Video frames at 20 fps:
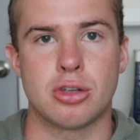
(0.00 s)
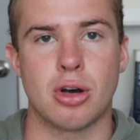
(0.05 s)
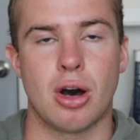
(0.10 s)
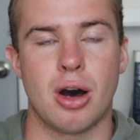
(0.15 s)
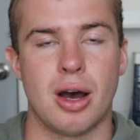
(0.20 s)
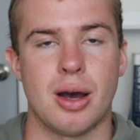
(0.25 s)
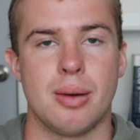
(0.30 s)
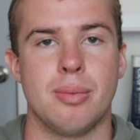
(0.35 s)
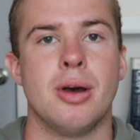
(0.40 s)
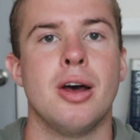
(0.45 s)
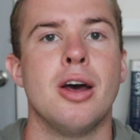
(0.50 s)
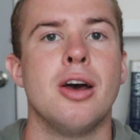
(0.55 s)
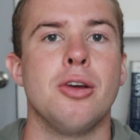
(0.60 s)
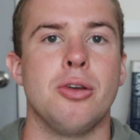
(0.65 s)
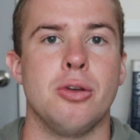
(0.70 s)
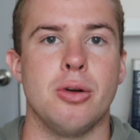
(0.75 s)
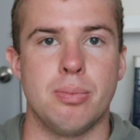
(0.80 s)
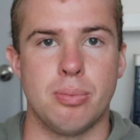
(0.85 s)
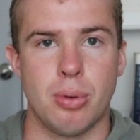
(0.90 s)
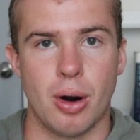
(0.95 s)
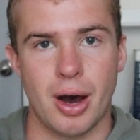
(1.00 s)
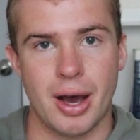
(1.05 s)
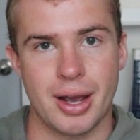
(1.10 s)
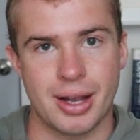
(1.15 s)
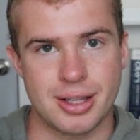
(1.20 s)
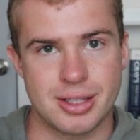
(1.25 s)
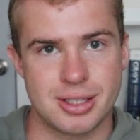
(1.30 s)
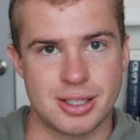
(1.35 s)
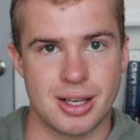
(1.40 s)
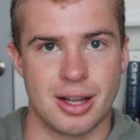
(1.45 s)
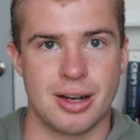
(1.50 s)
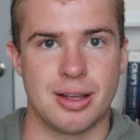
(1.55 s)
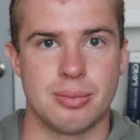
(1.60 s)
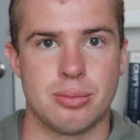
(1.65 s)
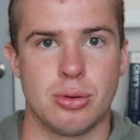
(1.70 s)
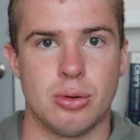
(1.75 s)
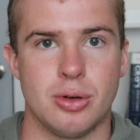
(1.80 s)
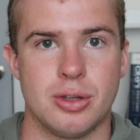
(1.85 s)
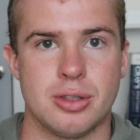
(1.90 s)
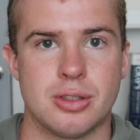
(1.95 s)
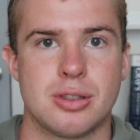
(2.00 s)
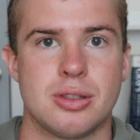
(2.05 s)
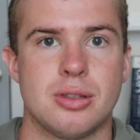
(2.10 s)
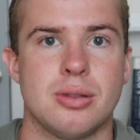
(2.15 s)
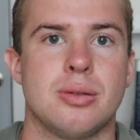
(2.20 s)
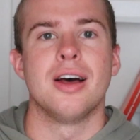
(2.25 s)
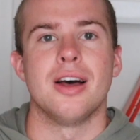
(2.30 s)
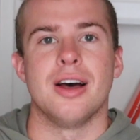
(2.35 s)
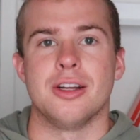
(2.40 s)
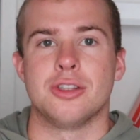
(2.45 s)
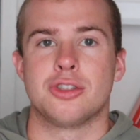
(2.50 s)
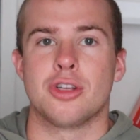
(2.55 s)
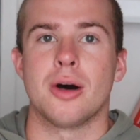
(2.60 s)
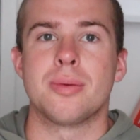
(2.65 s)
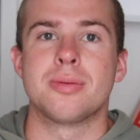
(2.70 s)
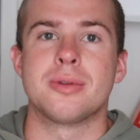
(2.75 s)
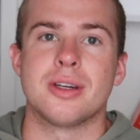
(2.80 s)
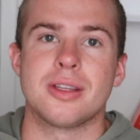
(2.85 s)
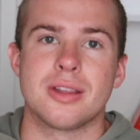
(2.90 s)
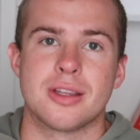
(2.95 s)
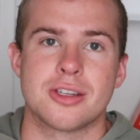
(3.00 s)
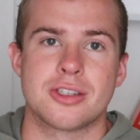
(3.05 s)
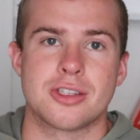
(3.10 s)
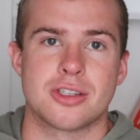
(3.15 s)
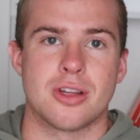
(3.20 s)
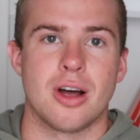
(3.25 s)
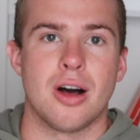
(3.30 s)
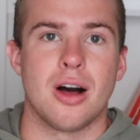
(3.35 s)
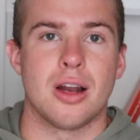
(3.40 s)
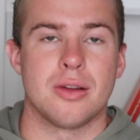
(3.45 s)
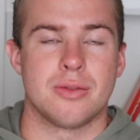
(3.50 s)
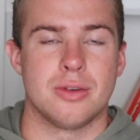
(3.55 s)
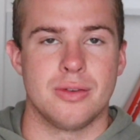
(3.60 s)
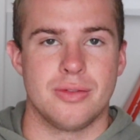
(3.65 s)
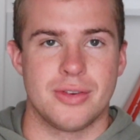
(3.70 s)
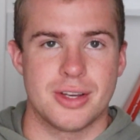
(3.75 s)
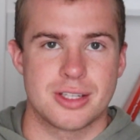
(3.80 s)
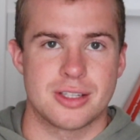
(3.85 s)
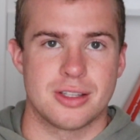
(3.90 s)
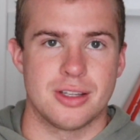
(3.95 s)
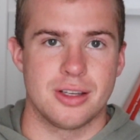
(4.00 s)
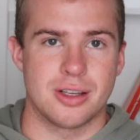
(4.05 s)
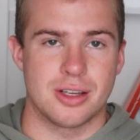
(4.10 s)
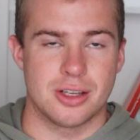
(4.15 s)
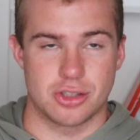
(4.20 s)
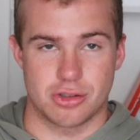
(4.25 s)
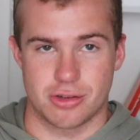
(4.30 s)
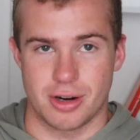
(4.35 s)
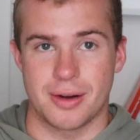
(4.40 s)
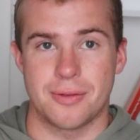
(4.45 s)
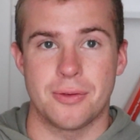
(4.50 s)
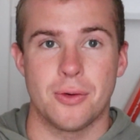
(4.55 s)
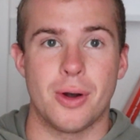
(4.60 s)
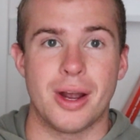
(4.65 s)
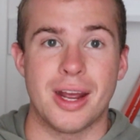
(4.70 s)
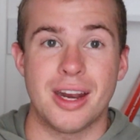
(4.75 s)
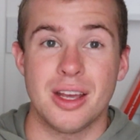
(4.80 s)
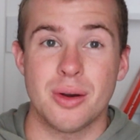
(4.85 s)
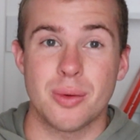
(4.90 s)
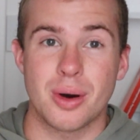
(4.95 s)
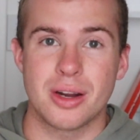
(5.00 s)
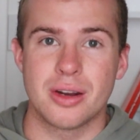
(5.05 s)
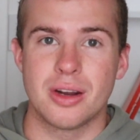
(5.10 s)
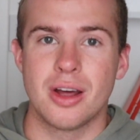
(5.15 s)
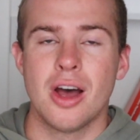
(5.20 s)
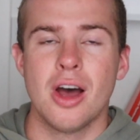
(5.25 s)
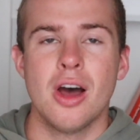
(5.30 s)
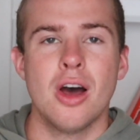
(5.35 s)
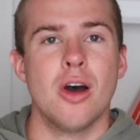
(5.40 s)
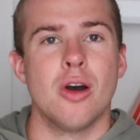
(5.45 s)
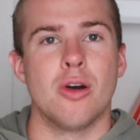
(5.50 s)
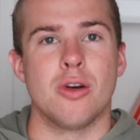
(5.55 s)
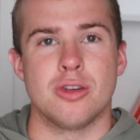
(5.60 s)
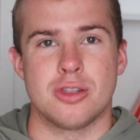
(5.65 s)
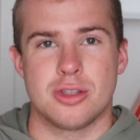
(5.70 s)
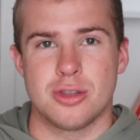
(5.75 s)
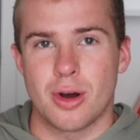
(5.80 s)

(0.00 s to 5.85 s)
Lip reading: time your buying and selling points. Adopting this style of investing is great for anyone who's